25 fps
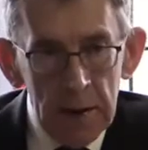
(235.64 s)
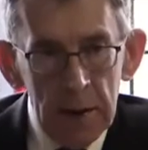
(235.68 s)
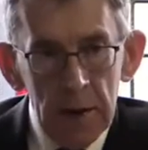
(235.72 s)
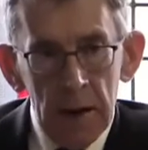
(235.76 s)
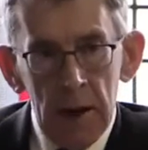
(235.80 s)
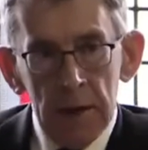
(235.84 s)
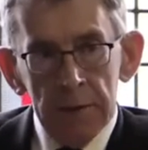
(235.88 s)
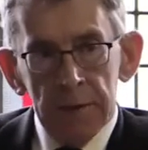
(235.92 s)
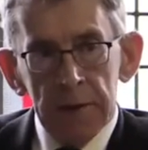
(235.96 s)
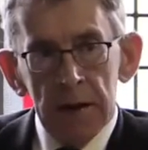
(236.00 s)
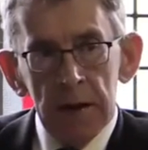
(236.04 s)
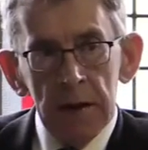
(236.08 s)

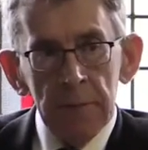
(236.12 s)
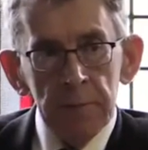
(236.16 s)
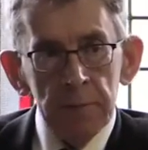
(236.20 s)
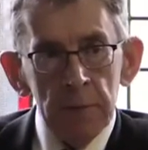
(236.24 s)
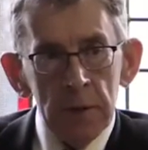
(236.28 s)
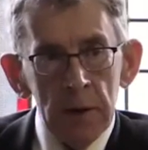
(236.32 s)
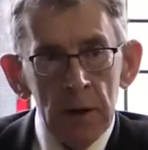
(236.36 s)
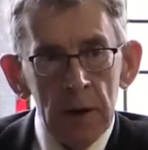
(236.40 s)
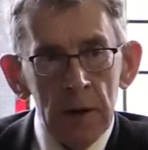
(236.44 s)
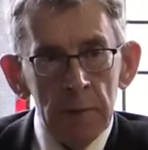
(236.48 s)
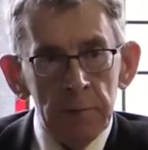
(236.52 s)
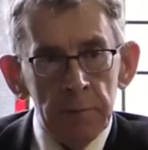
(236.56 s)
And they
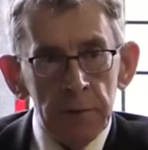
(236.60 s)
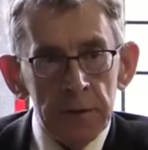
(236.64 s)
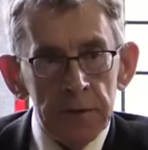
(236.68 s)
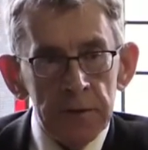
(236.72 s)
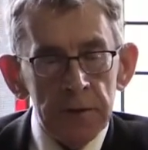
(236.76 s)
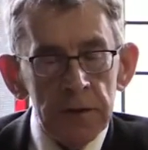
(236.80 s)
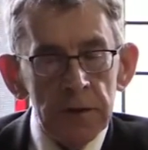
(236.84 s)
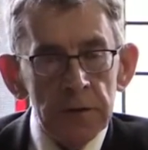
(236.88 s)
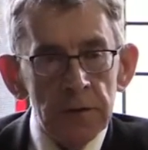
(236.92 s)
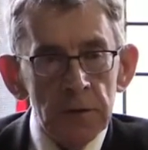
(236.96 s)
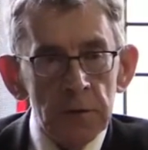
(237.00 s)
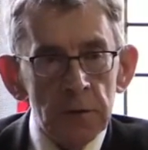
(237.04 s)

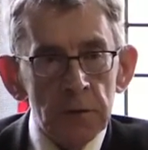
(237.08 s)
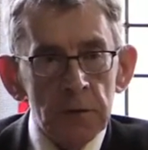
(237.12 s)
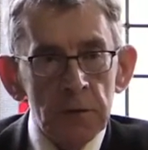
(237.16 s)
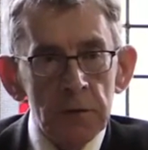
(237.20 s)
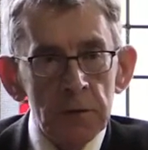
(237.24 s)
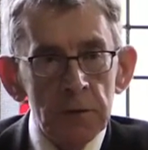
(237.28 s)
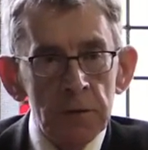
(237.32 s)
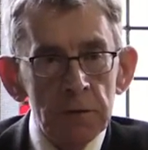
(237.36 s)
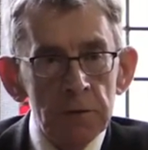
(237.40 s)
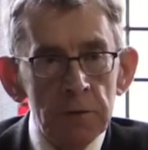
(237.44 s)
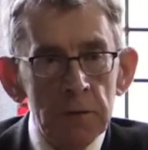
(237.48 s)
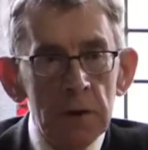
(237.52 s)
proceeded
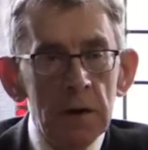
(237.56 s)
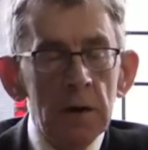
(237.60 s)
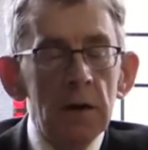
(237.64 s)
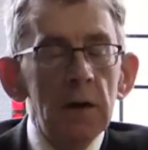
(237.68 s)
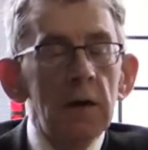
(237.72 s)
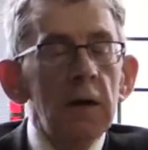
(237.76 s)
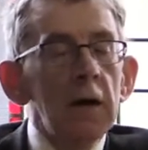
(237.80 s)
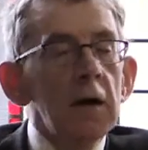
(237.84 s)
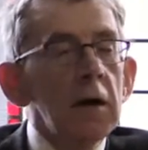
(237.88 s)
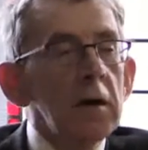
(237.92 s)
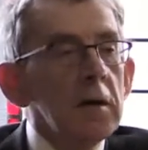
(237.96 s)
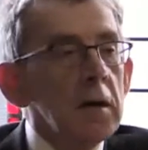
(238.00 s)
to
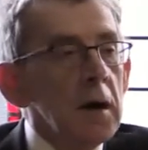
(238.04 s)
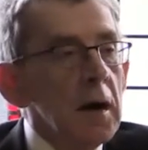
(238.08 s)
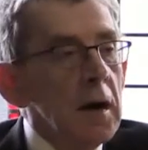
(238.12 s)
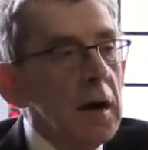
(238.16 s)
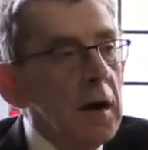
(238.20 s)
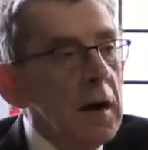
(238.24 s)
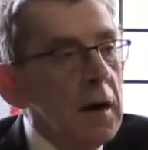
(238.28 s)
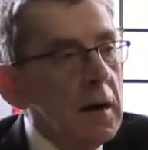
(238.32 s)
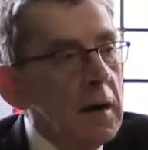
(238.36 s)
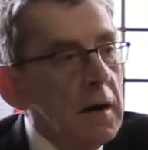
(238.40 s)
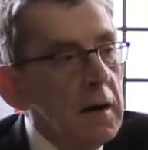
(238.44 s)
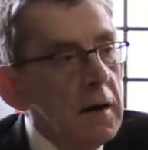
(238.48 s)

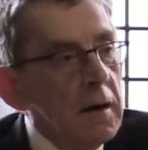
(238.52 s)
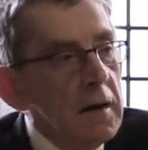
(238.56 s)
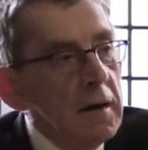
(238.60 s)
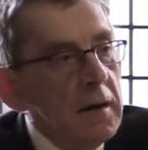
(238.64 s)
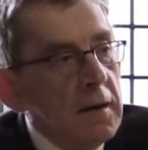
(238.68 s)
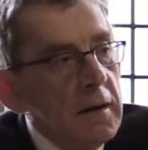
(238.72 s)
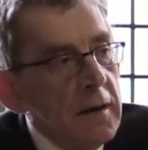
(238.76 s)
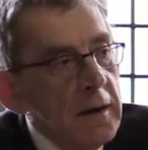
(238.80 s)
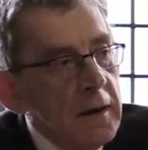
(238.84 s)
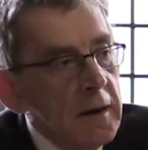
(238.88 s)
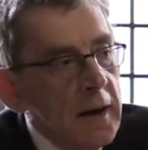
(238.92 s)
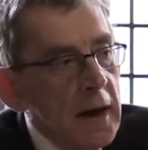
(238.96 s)

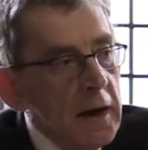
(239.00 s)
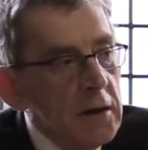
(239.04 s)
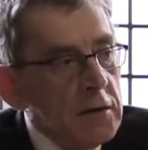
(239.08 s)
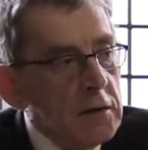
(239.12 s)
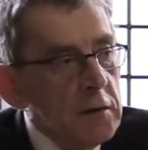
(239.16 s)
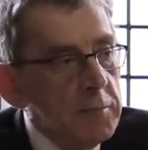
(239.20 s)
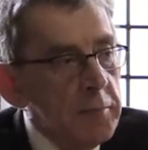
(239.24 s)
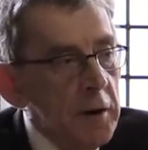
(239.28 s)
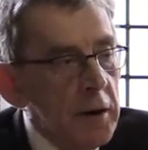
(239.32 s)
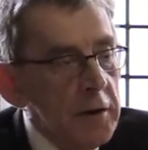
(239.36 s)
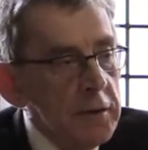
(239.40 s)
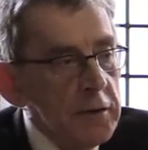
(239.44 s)
enact
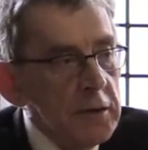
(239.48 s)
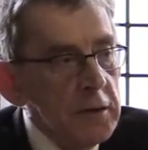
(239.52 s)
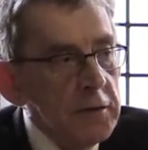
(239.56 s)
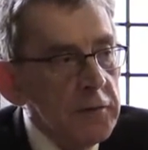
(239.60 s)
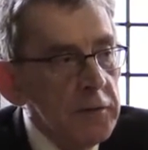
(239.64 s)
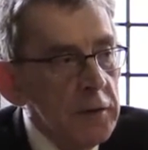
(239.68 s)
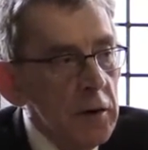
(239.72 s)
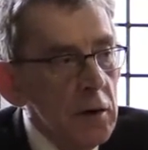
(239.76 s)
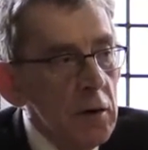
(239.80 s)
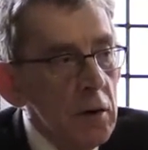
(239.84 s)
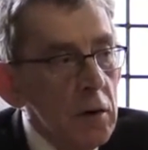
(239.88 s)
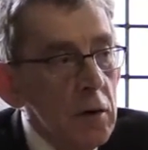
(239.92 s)
a body
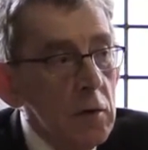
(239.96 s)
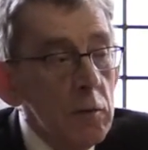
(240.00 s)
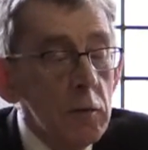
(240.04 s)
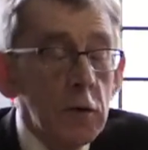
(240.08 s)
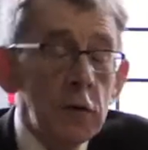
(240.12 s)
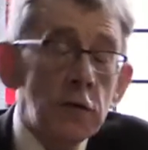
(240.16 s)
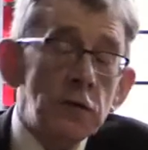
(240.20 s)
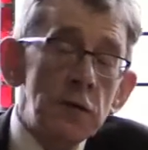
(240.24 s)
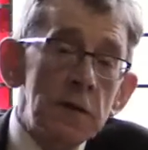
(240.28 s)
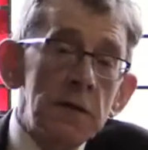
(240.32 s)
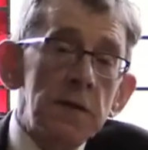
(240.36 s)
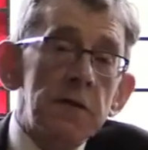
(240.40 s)
of law
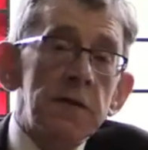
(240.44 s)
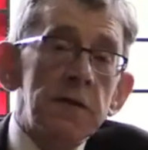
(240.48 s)
which in